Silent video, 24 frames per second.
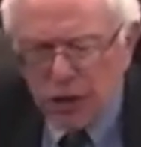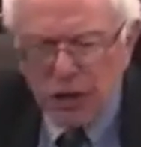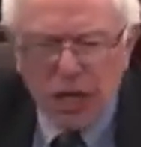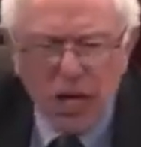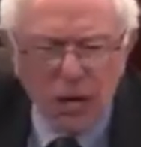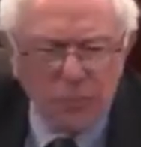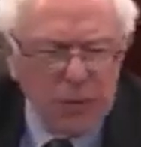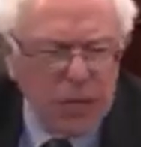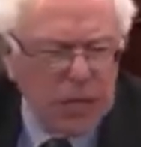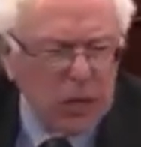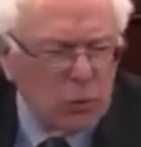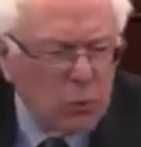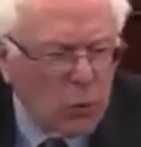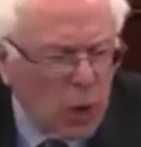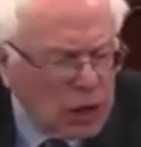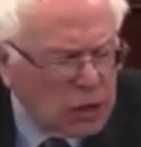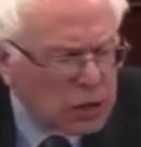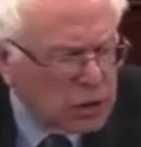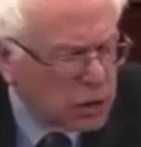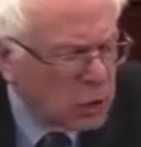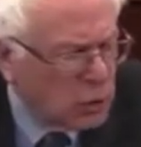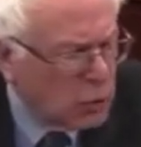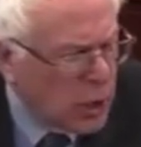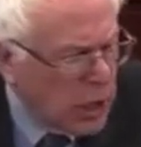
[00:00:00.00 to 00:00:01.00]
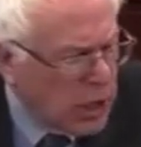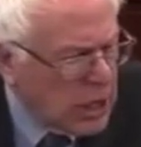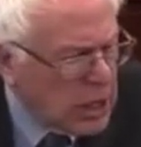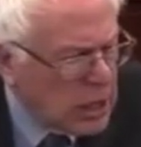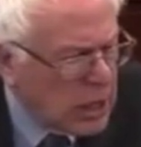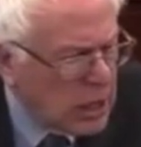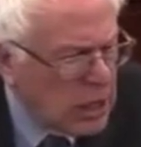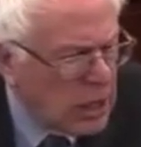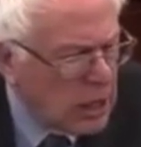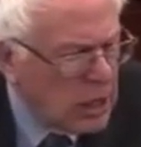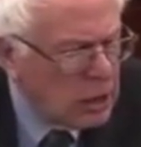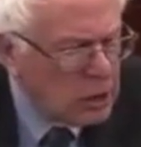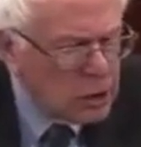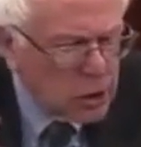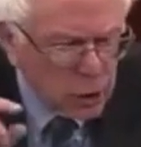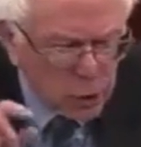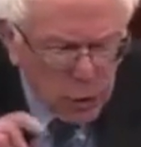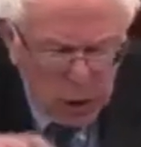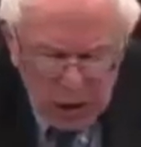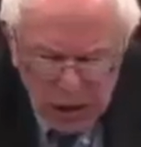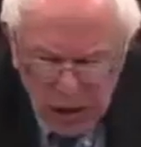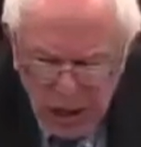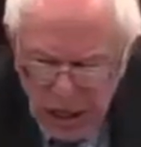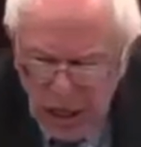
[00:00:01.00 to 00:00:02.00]
come in once a week to
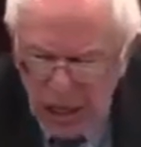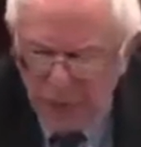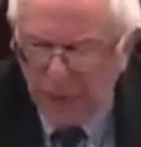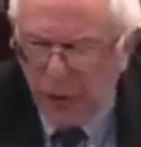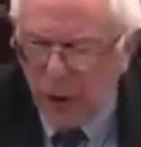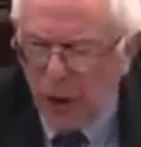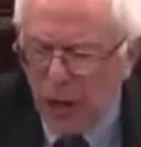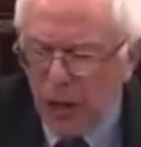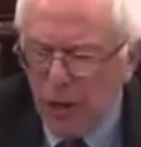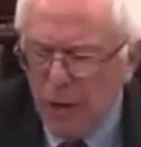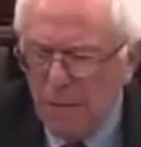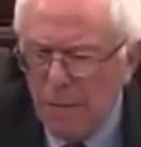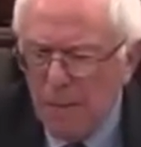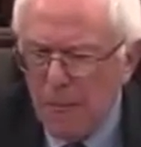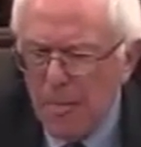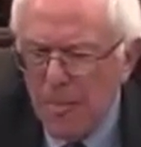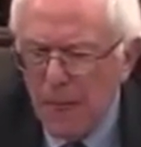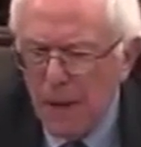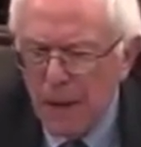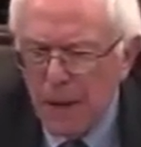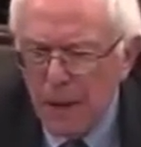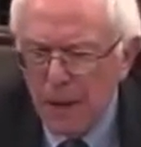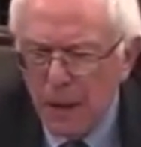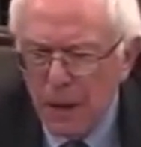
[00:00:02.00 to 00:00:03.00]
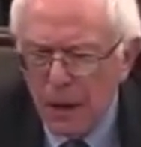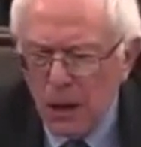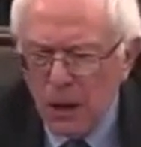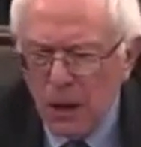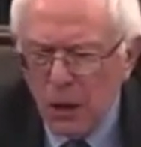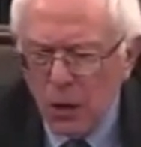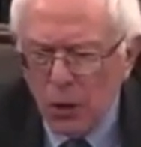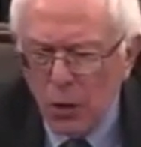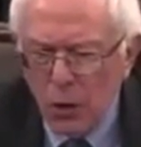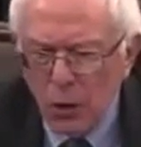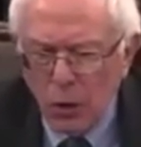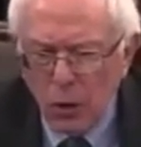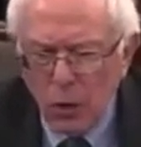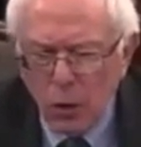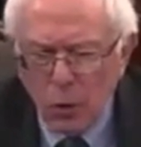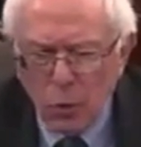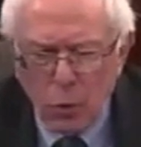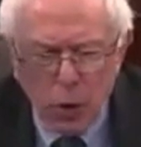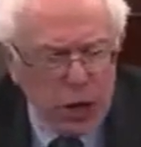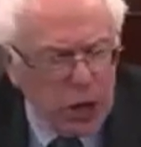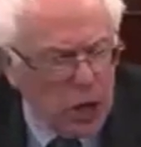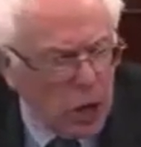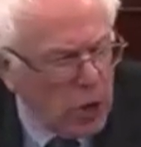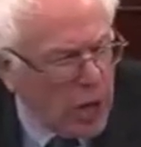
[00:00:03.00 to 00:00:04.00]
relieve her.
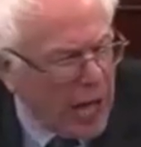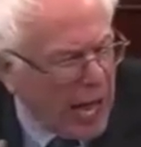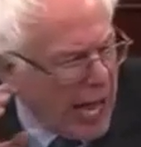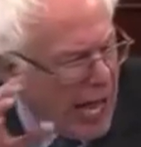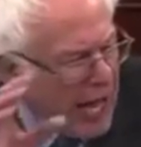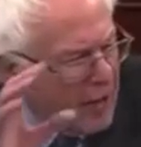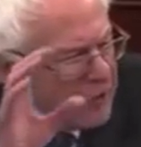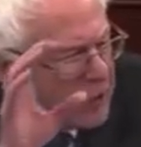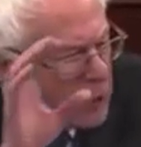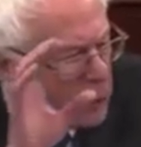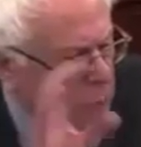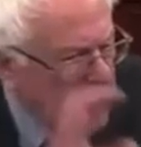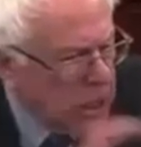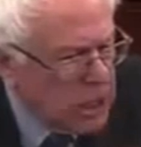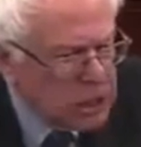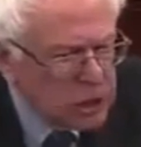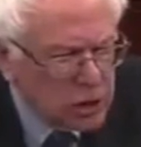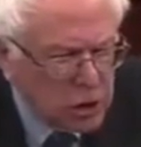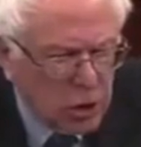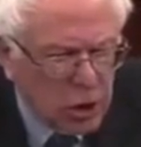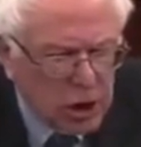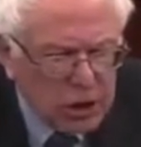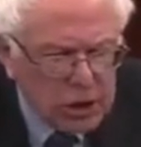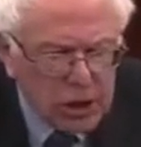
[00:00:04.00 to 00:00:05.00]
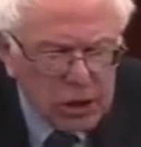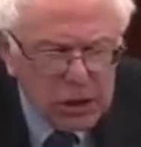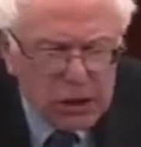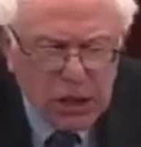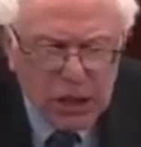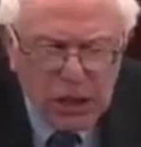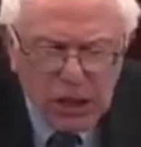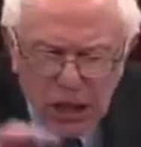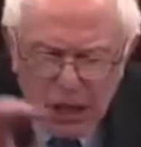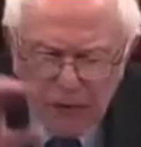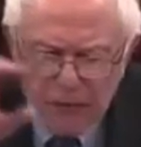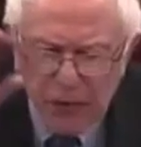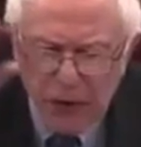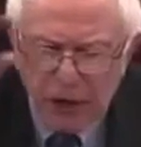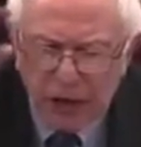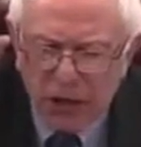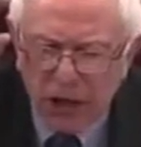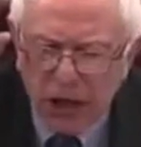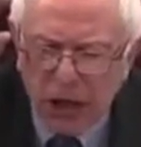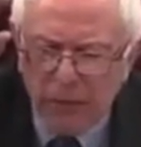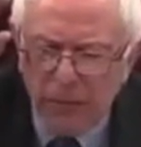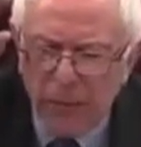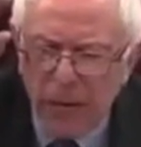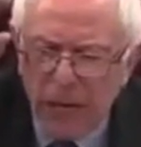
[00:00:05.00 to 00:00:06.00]
We don't have the resources to give her
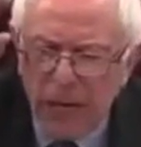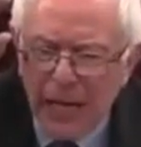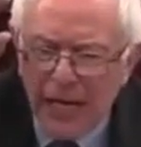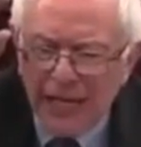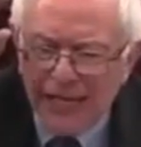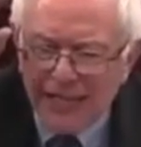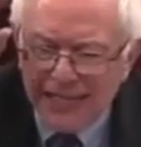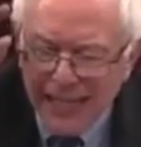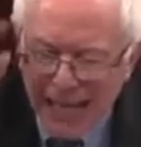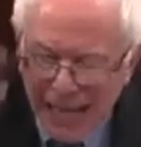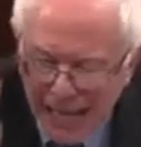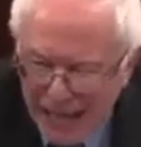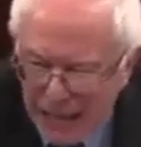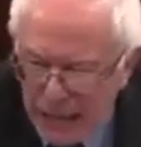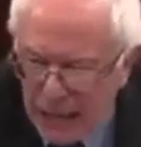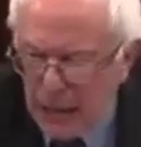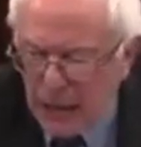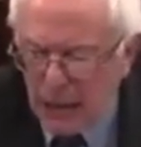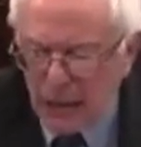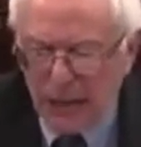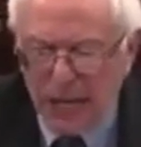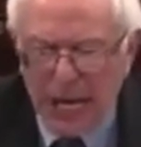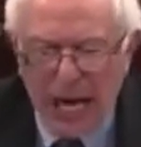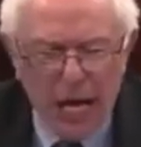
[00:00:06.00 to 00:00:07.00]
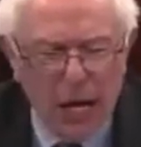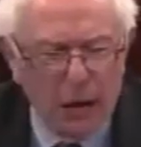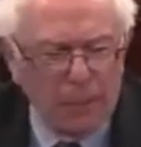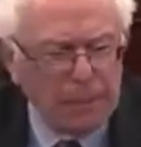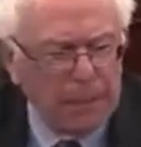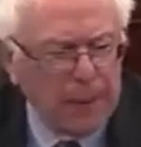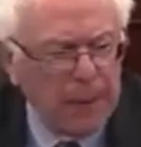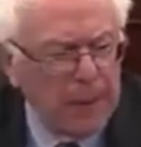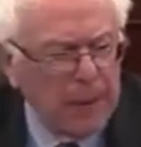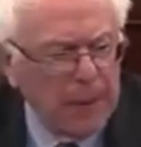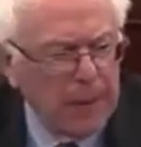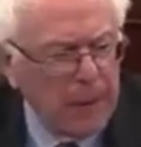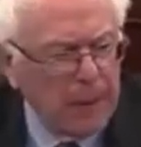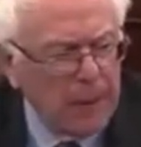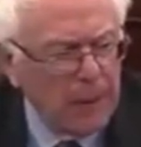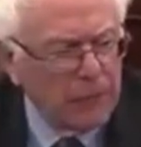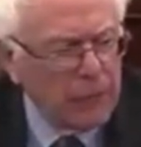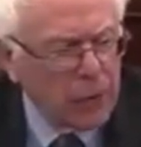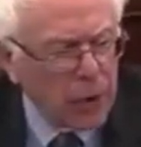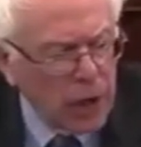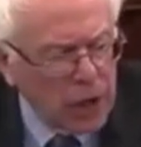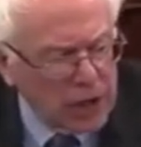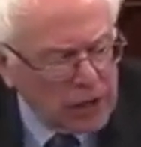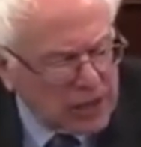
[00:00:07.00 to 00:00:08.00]
some technical help
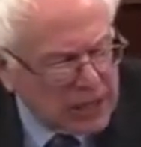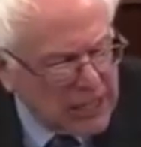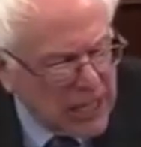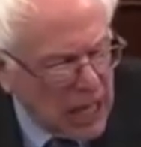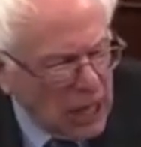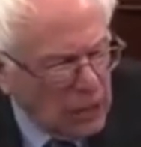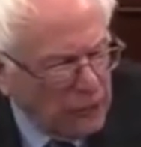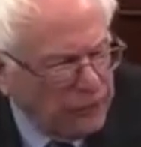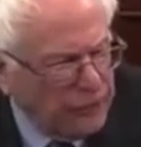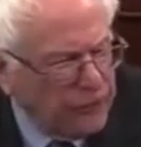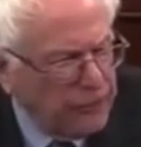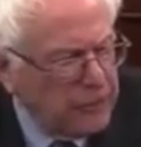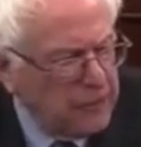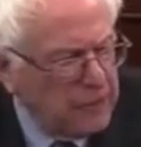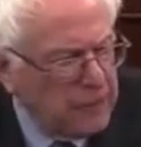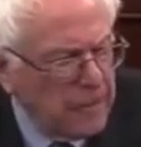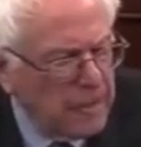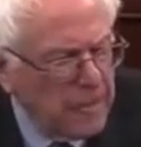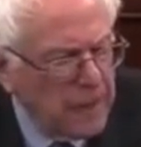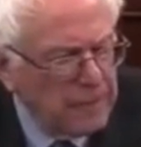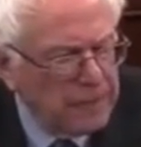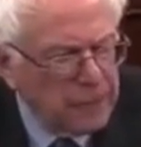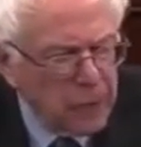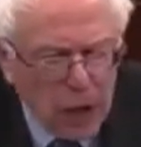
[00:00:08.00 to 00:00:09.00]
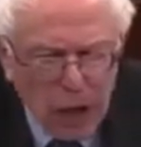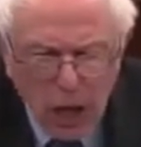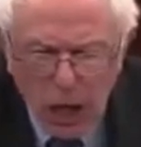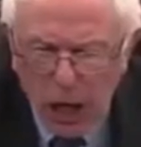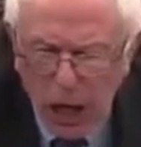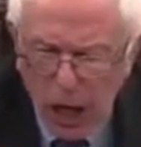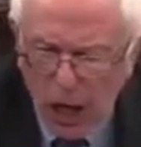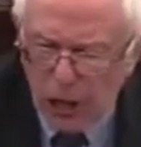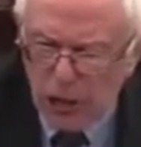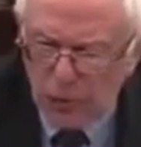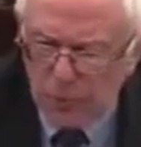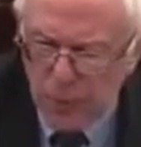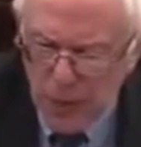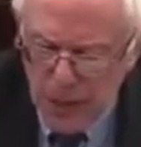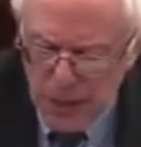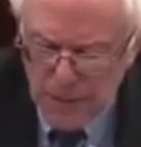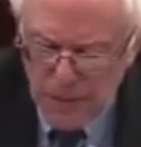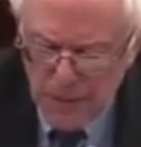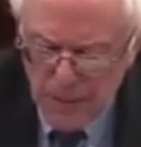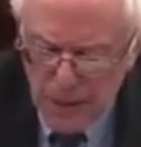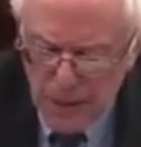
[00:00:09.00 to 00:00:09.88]
for herself, for her husband.